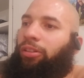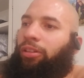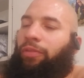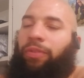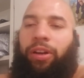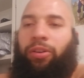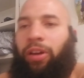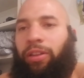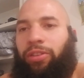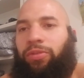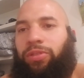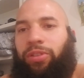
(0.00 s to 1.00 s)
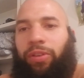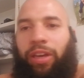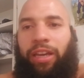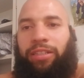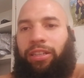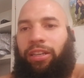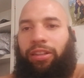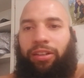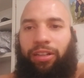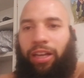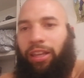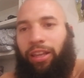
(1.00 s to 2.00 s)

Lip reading: If I don't have to use no gas to get there, like,